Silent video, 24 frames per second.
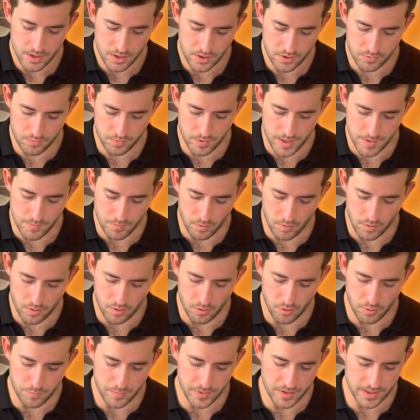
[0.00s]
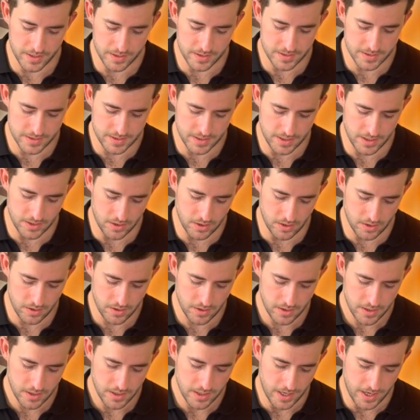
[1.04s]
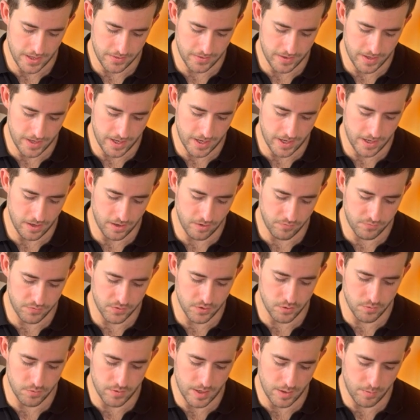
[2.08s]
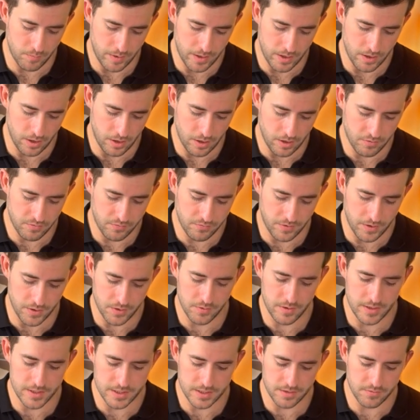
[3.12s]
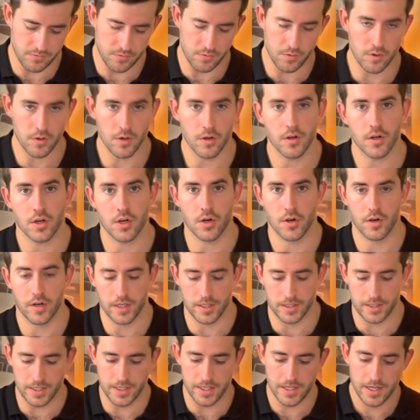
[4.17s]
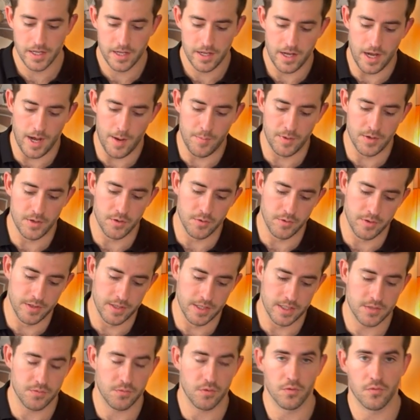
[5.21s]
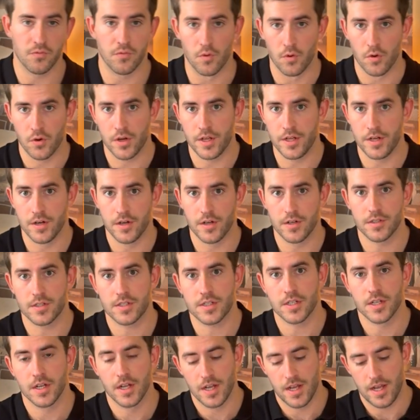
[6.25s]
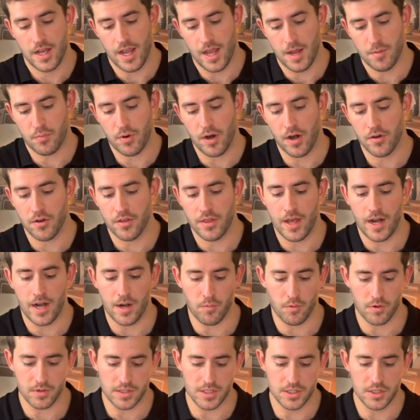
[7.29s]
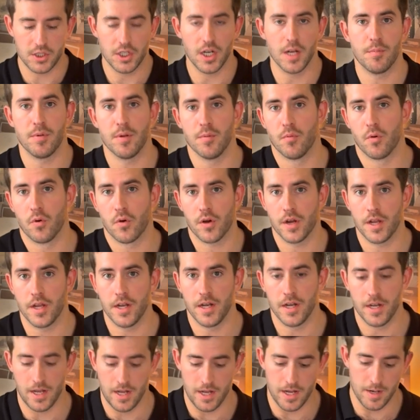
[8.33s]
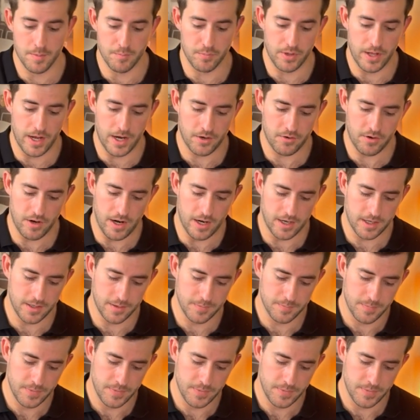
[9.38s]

3 more opening this year, and then a few that we are fundraising for currently. I've been doing this for 4 years, and prior to that, I worked at JP Morgan and BlackRock.